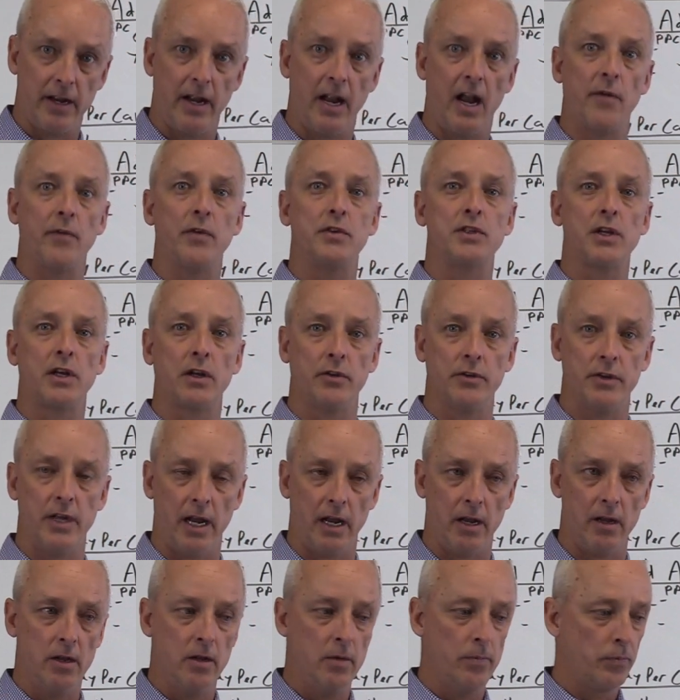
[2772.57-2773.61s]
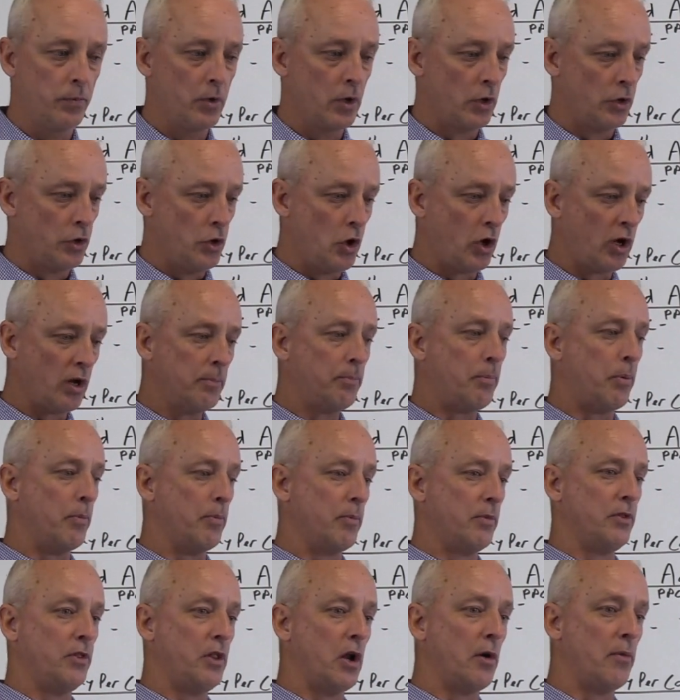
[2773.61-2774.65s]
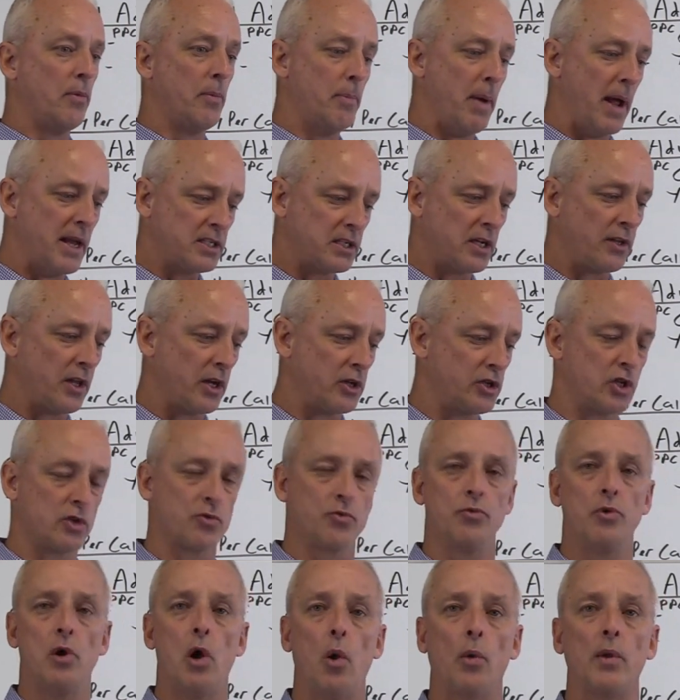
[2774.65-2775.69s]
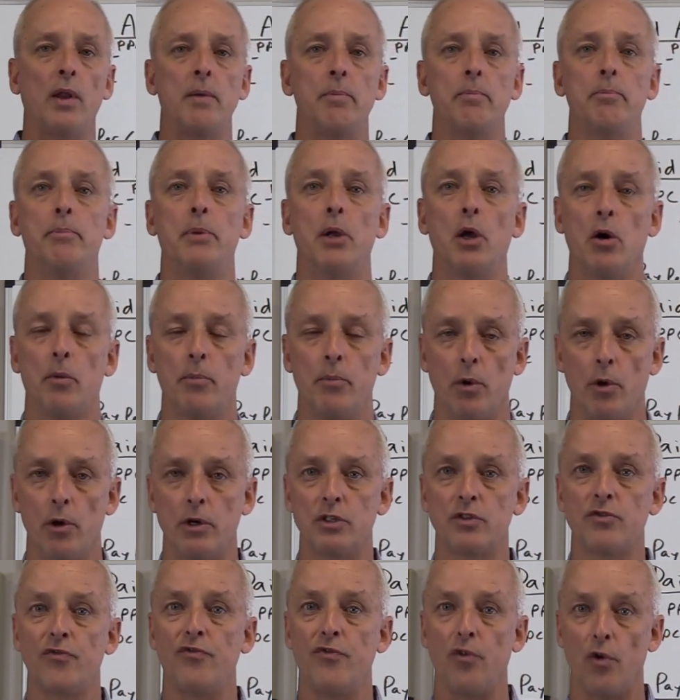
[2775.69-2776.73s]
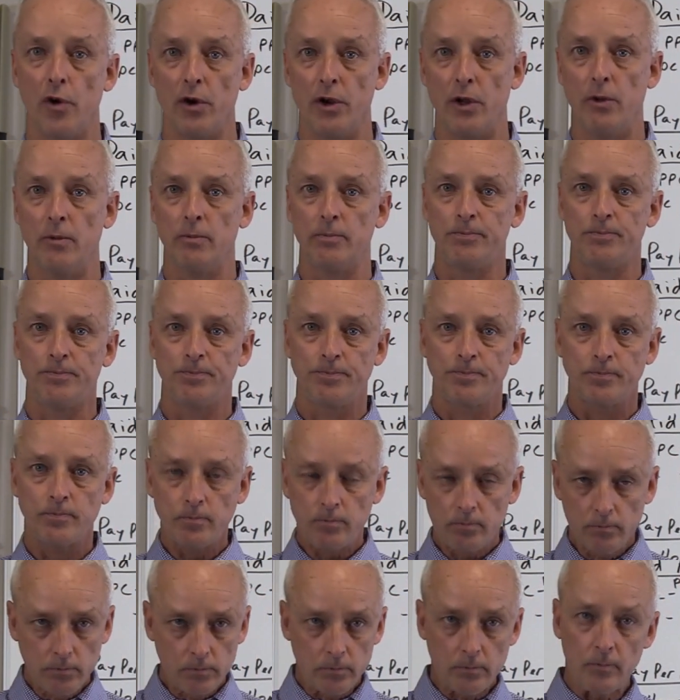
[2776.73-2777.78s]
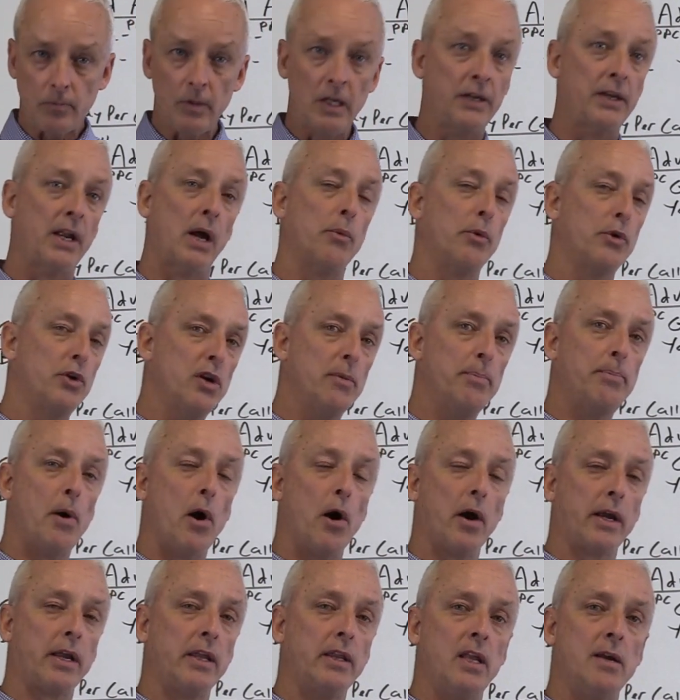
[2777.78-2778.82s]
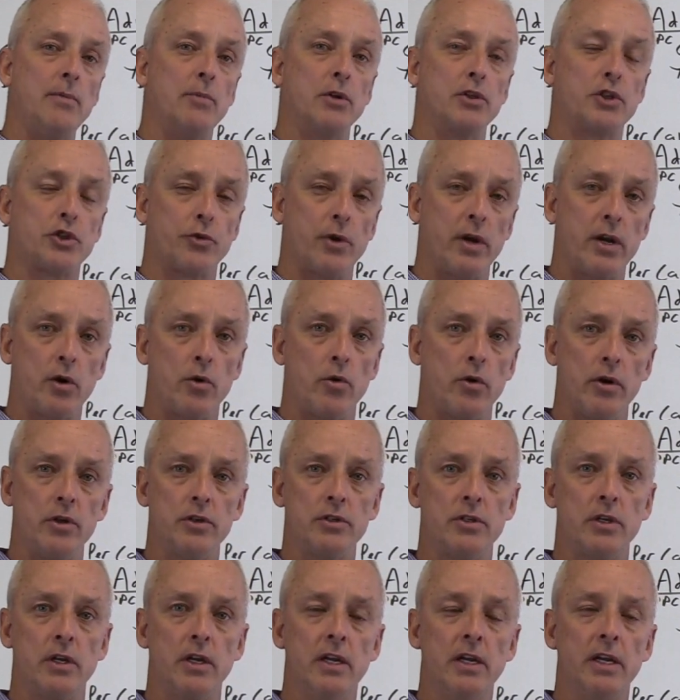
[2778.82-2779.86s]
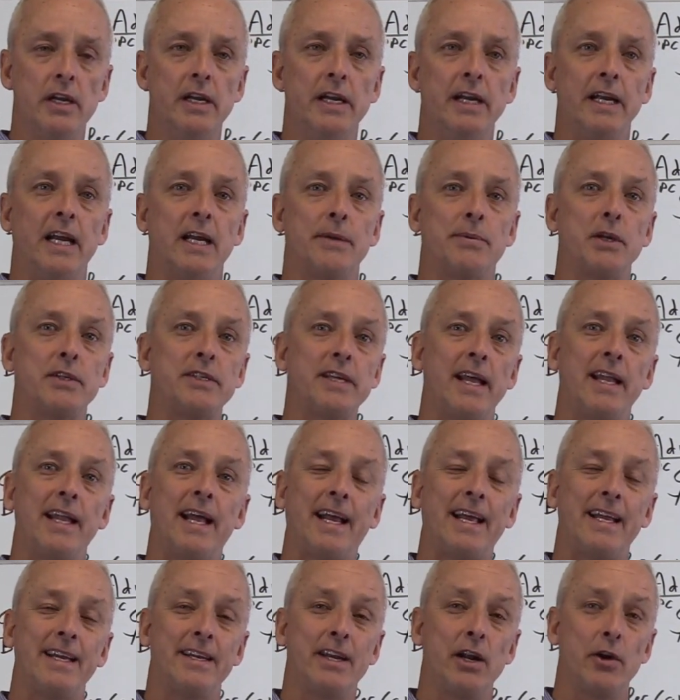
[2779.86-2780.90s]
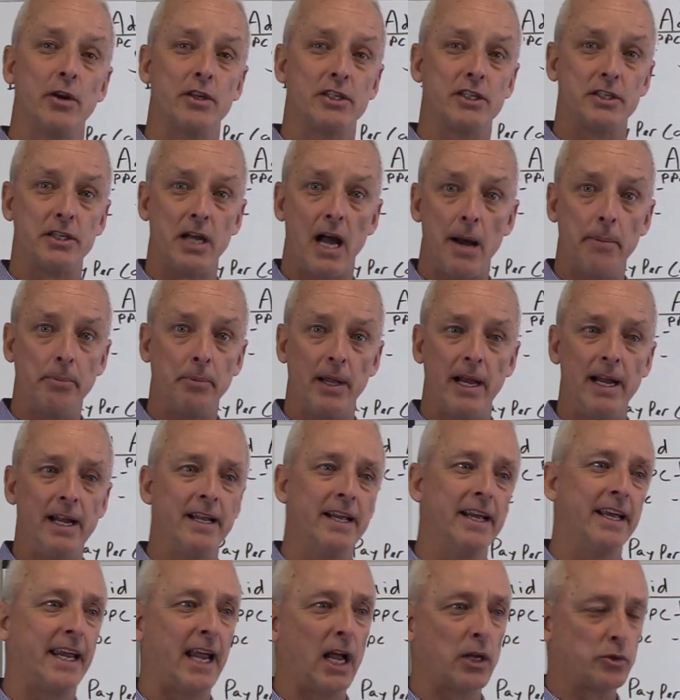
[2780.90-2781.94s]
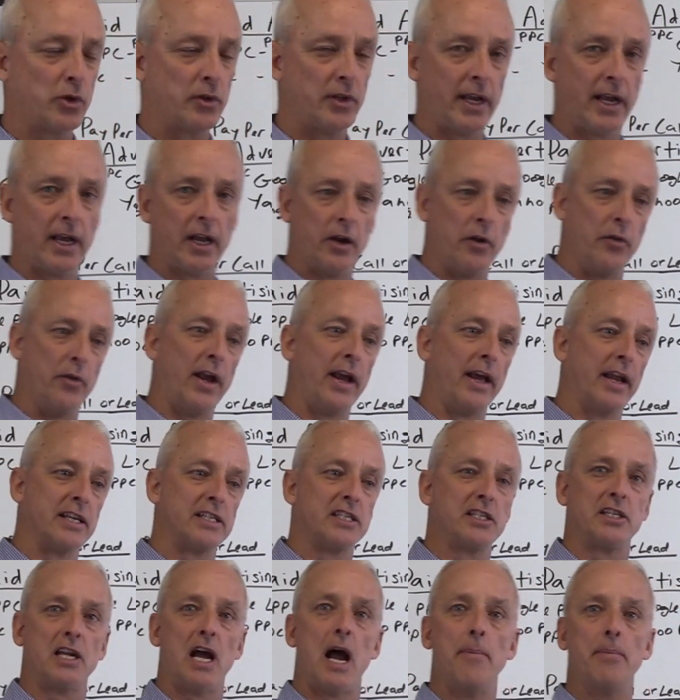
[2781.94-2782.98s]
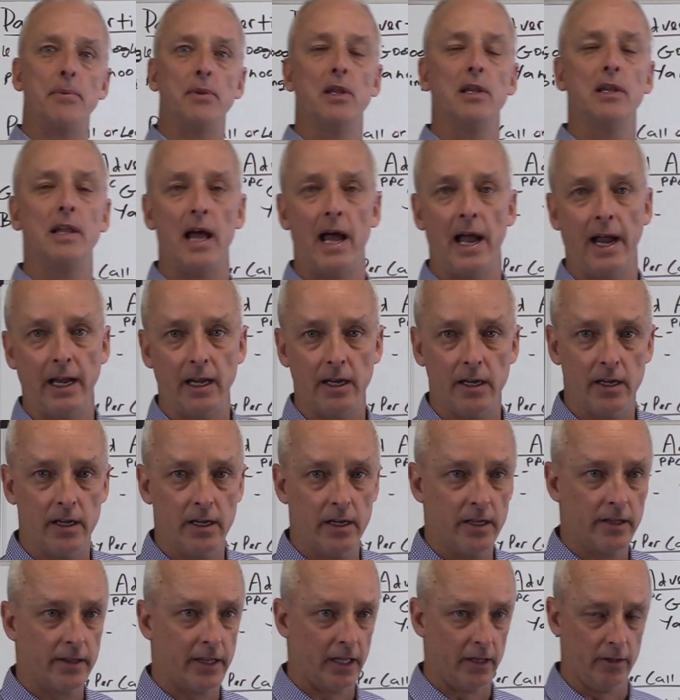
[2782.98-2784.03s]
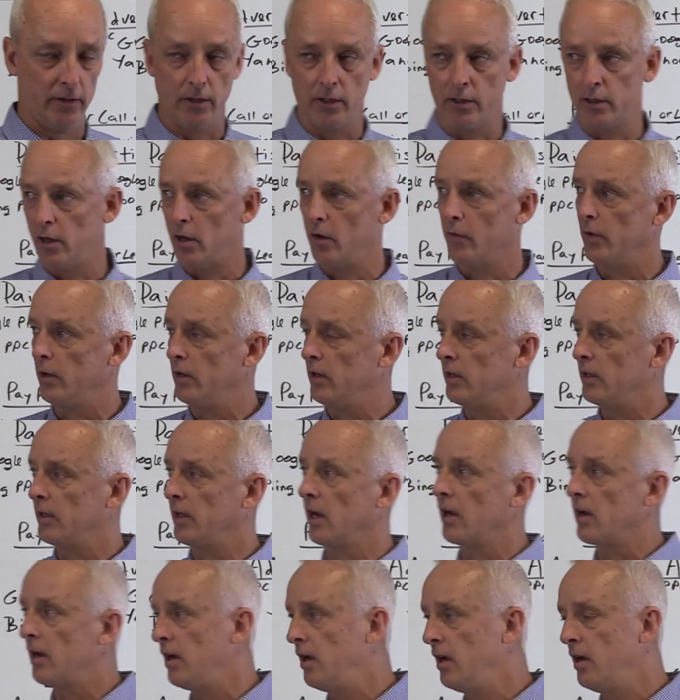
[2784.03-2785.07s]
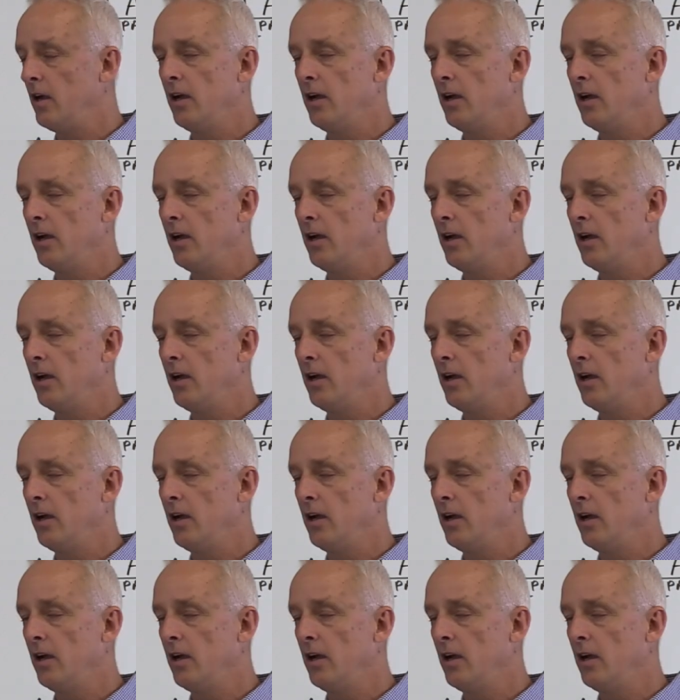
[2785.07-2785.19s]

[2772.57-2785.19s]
every single day. They're just rolling billboards for you. Now, when you're parking them on street corners, especially near a, so they got to stop the light. They look over, like,